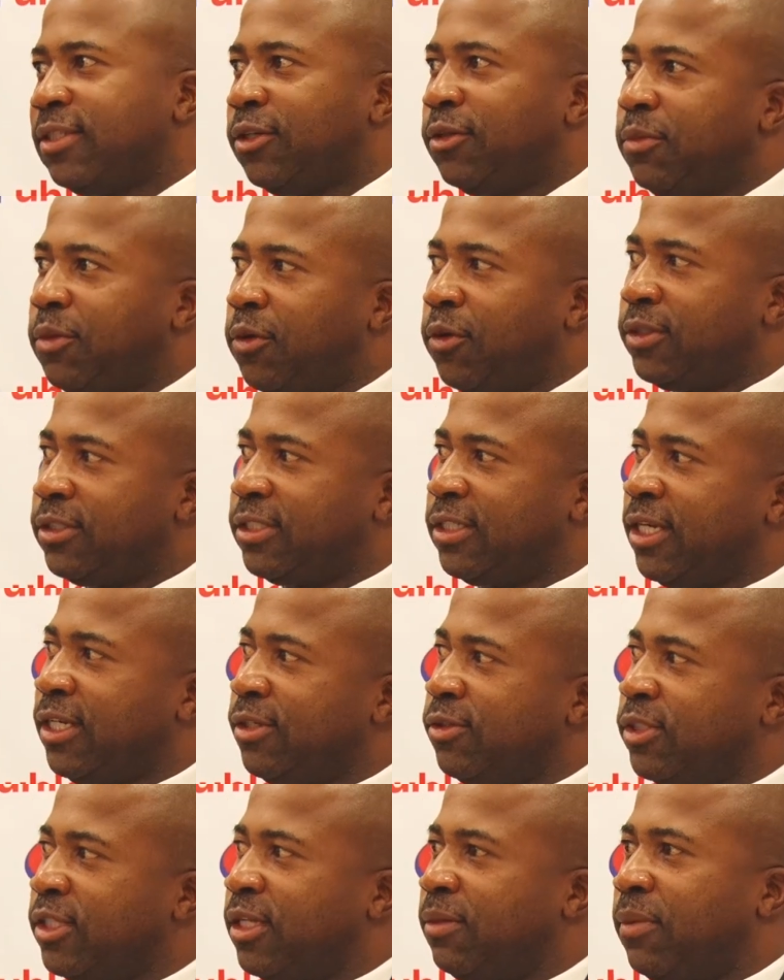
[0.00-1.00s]
there will be
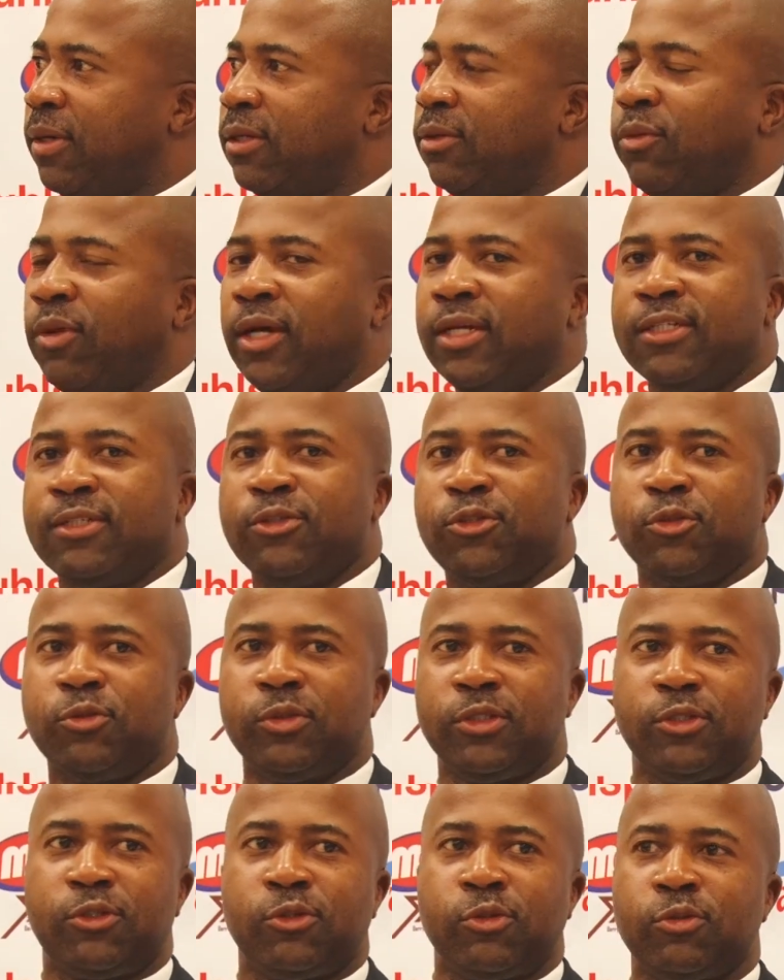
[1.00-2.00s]
concerns to say, but why didn't you
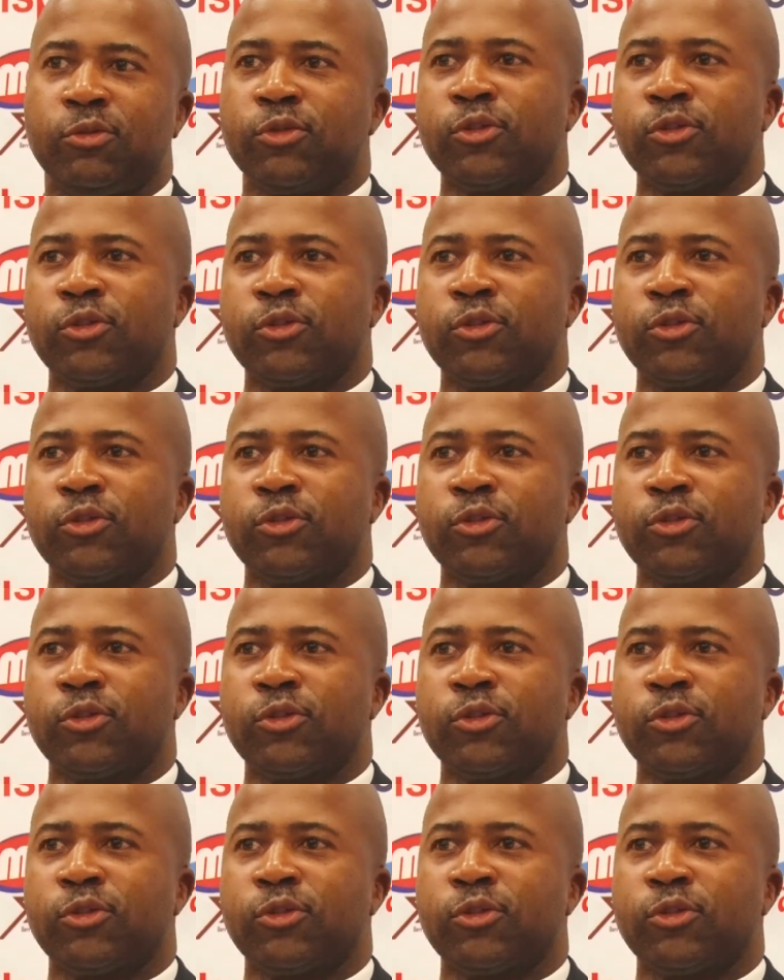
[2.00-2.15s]
win two?